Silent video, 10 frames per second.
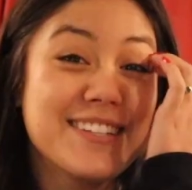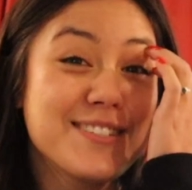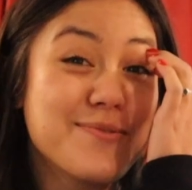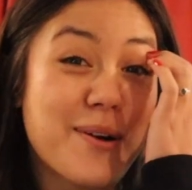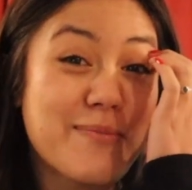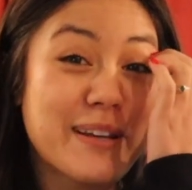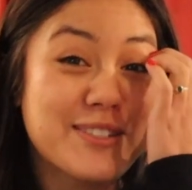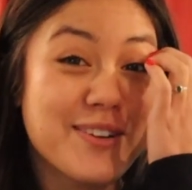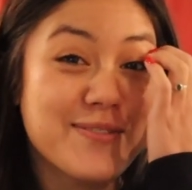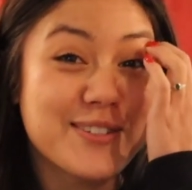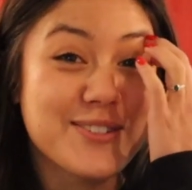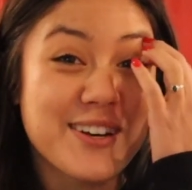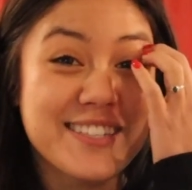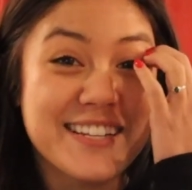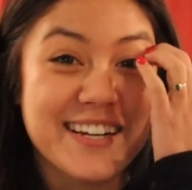doesn't want my stuff in his
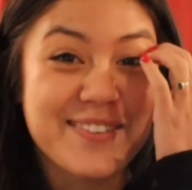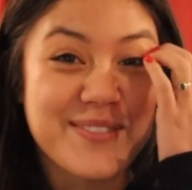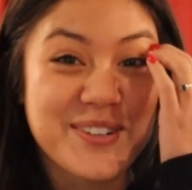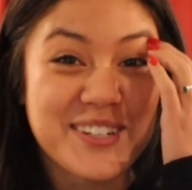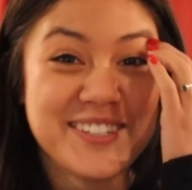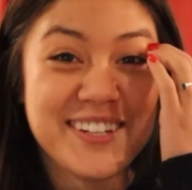closet anymore,